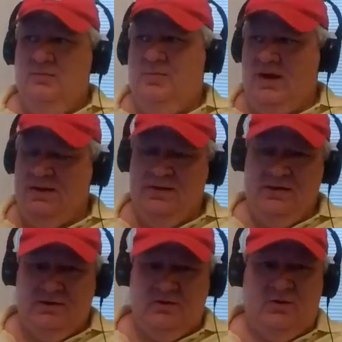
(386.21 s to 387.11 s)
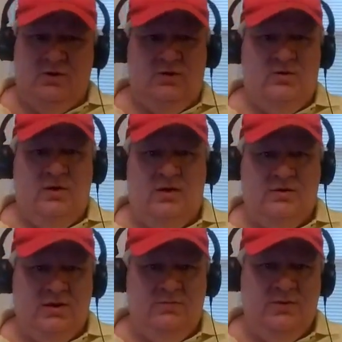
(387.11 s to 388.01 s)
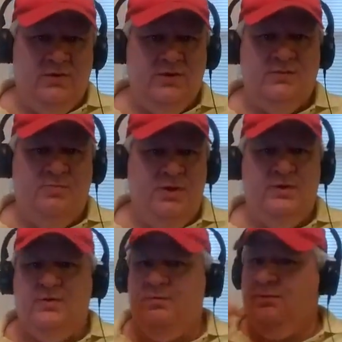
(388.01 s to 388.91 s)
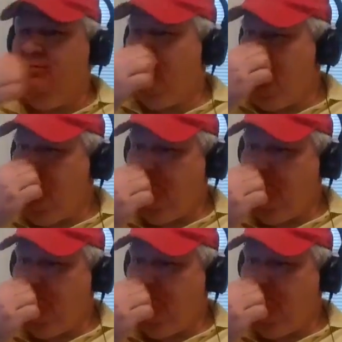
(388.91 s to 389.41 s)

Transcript: buy this saw, I'll give you this bench for free.